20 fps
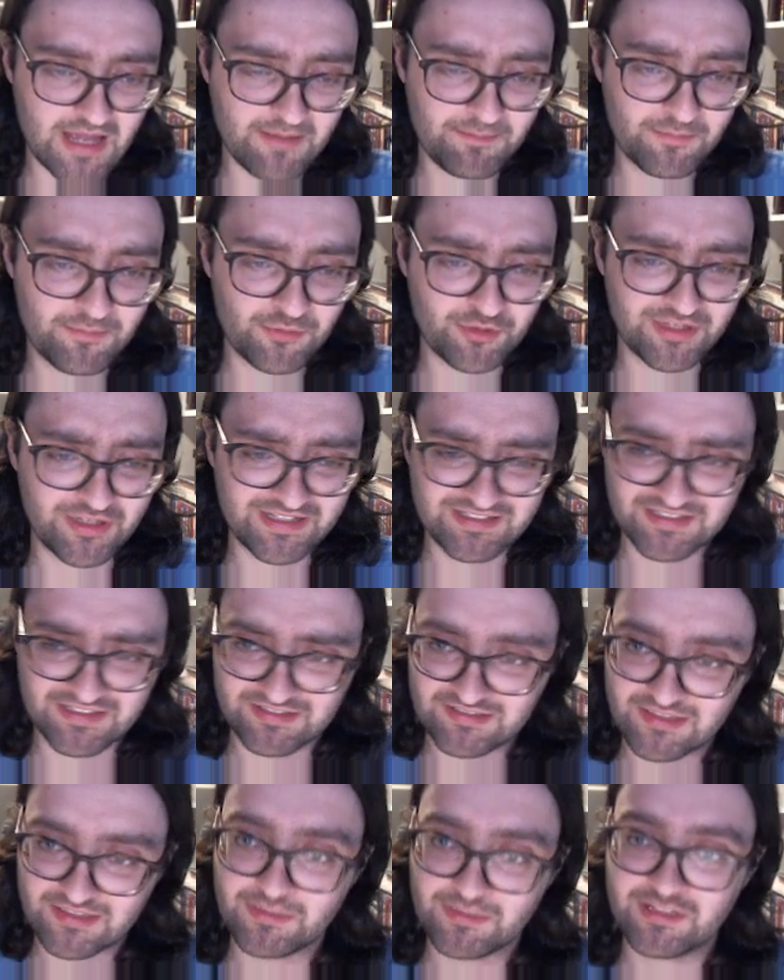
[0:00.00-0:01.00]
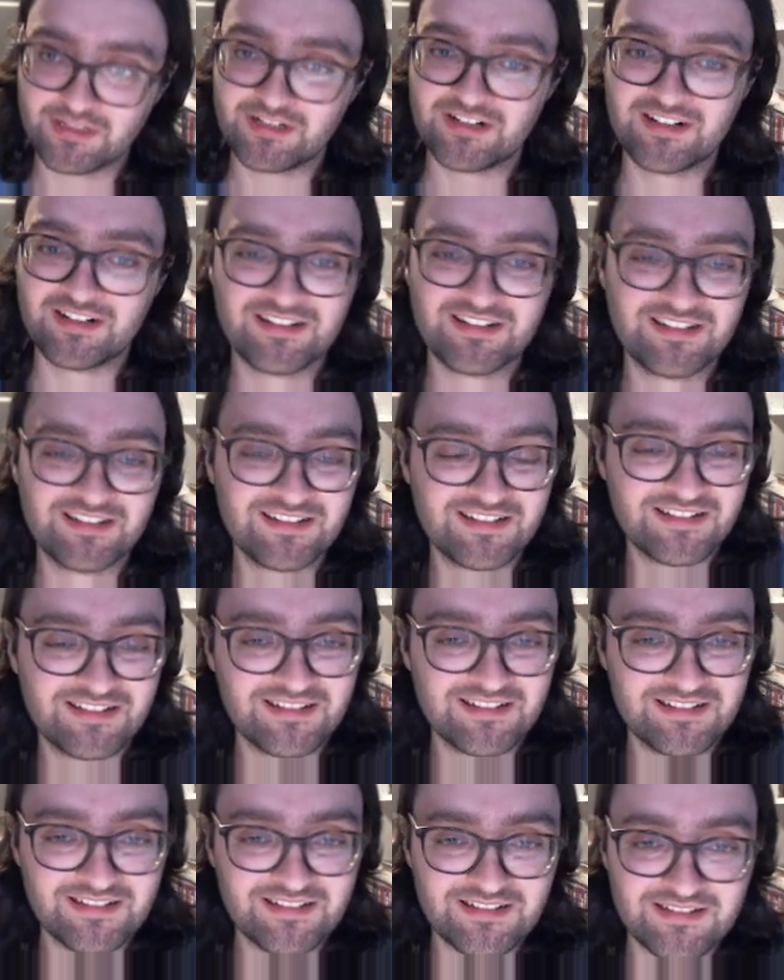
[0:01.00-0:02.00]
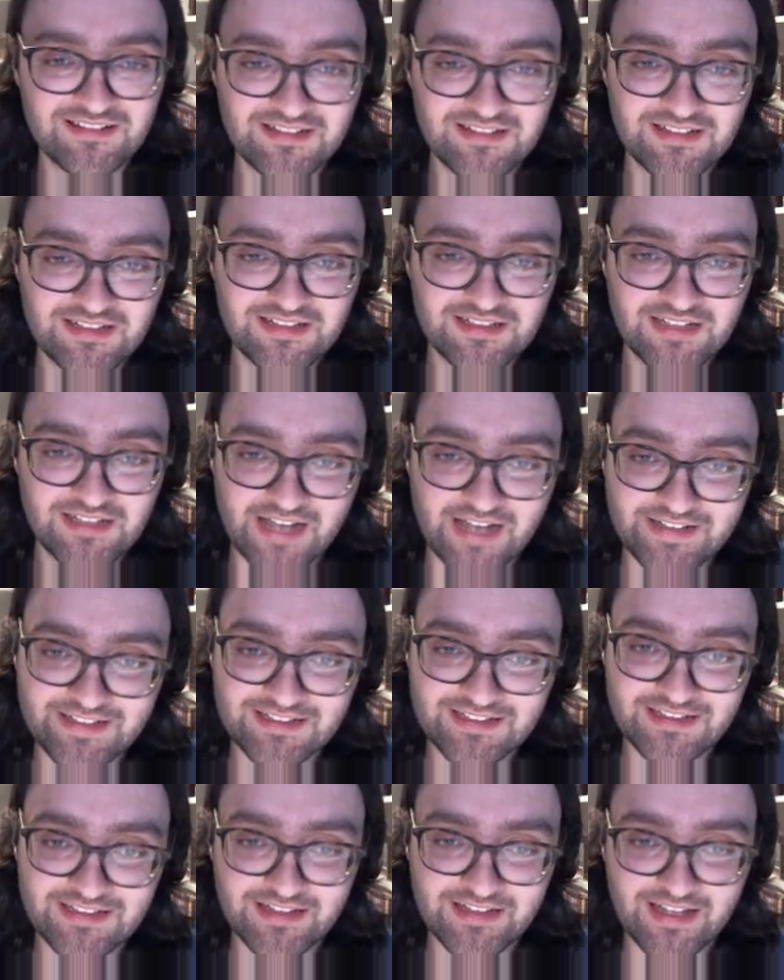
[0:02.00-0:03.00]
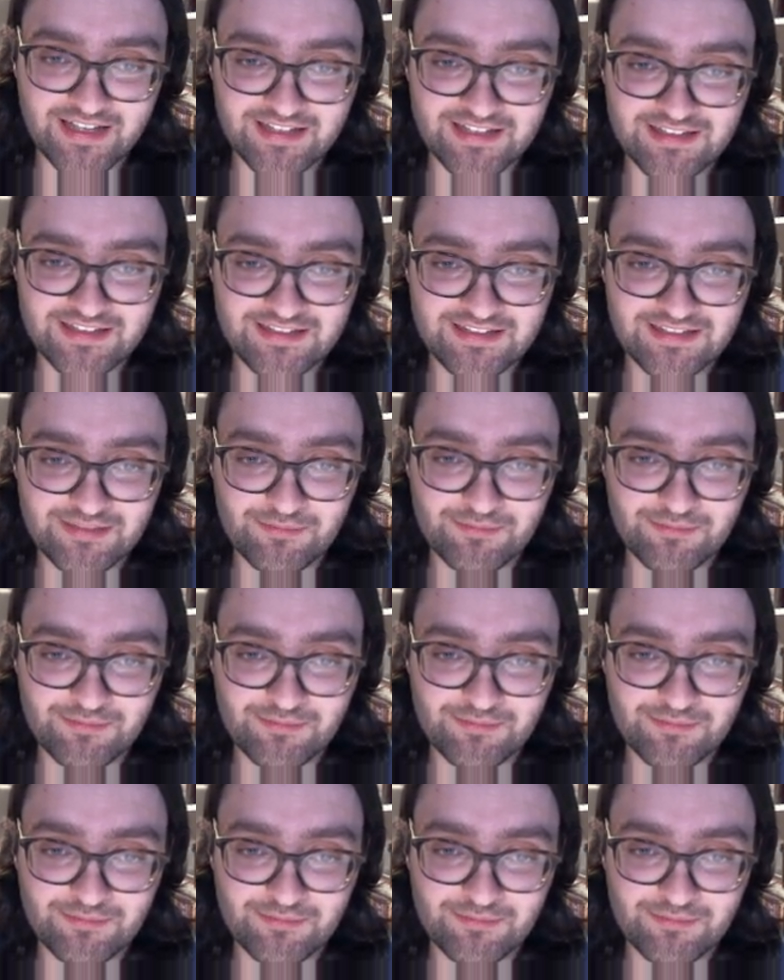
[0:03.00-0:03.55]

pretty similar. I didn't like